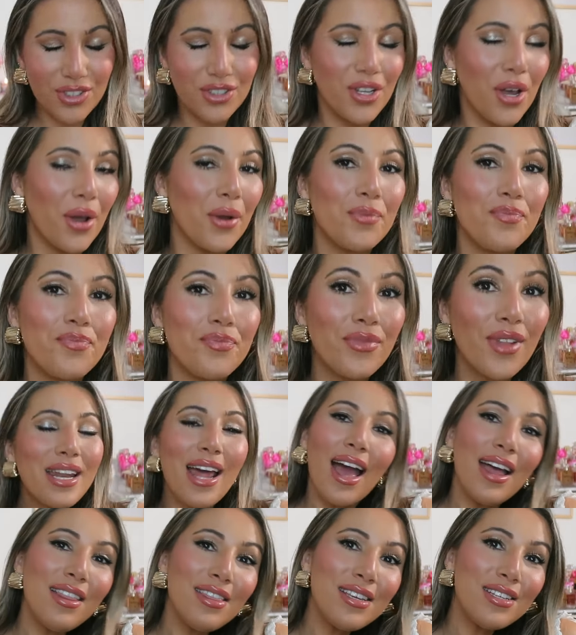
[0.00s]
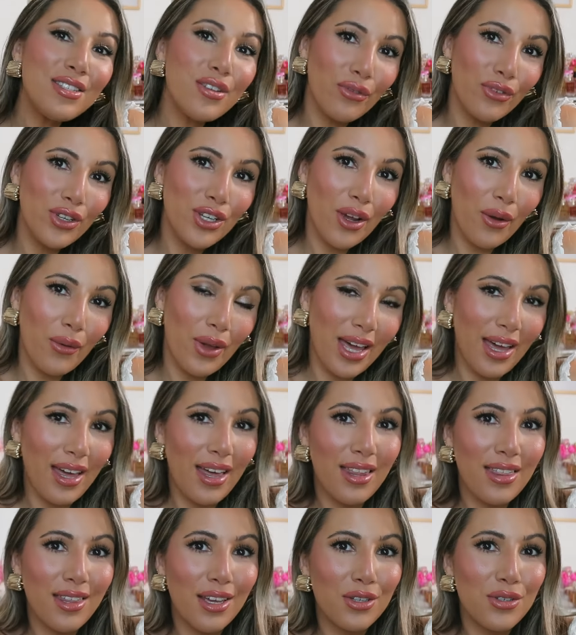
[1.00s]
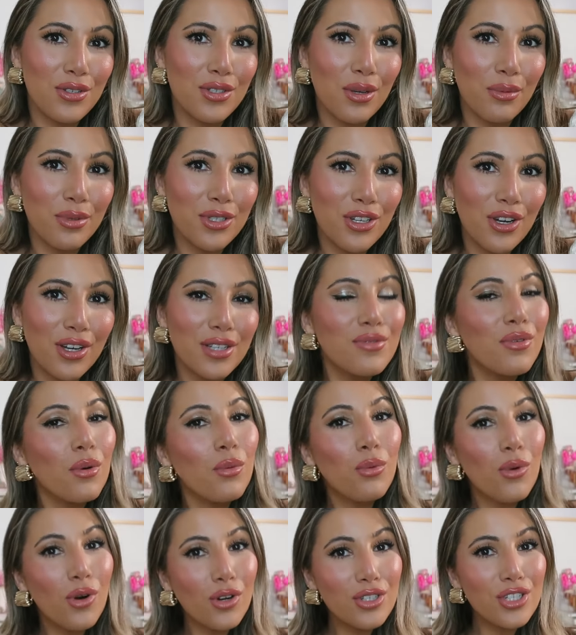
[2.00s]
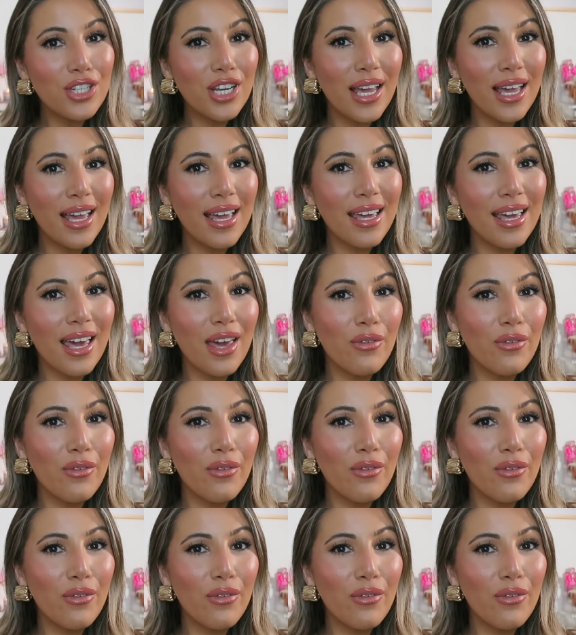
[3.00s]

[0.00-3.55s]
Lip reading: so I'm gonna end this video here. Thank you so much guys for watching.